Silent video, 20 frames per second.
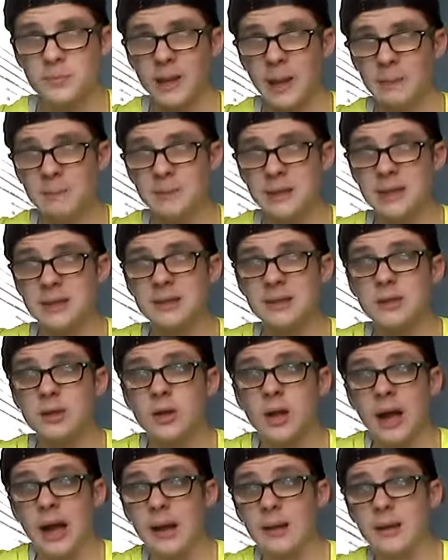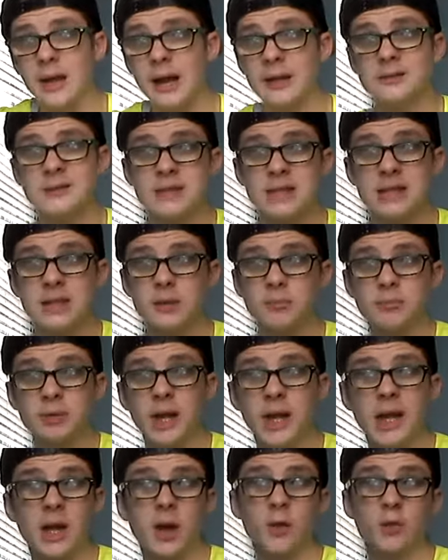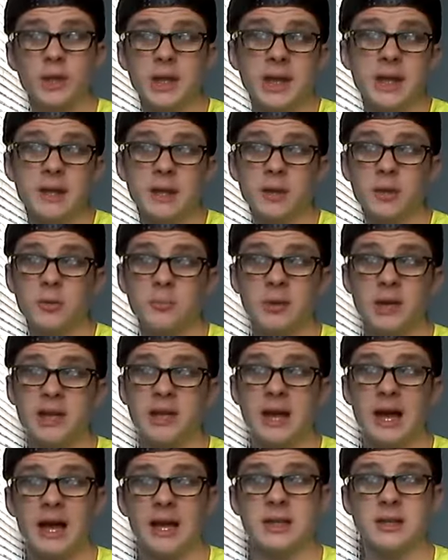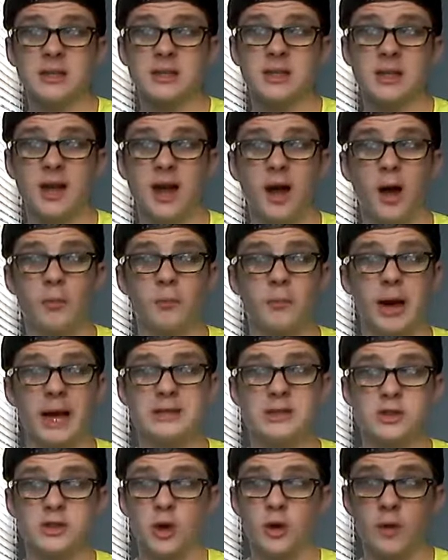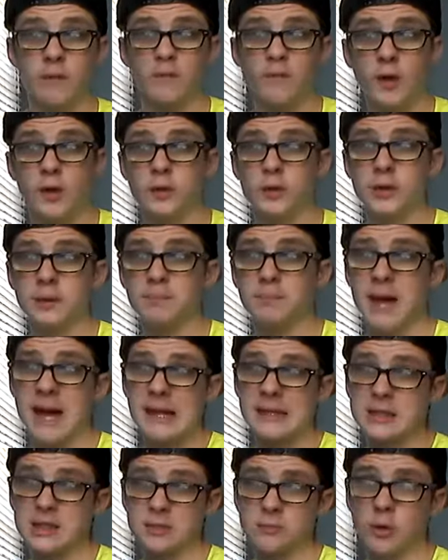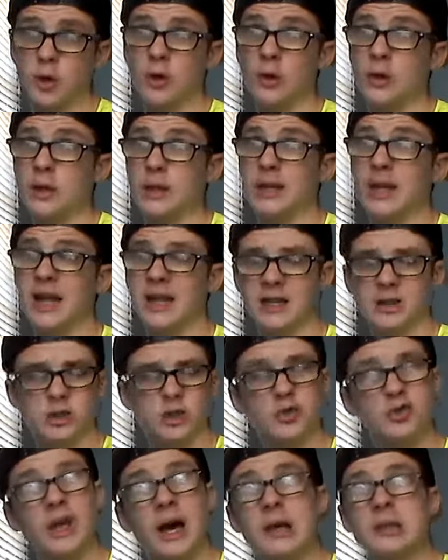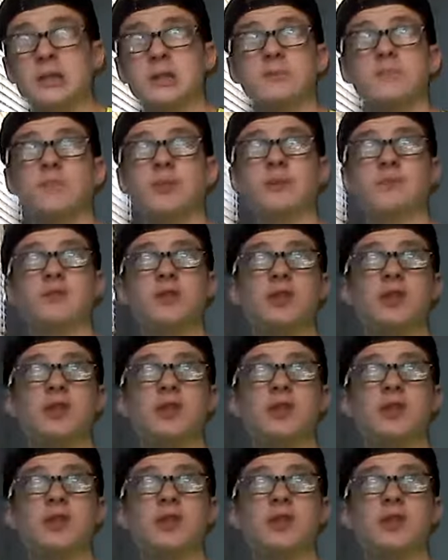I mean, there, I I've seen him play only a little bit, guys. Um, I started following basketball in like 2005.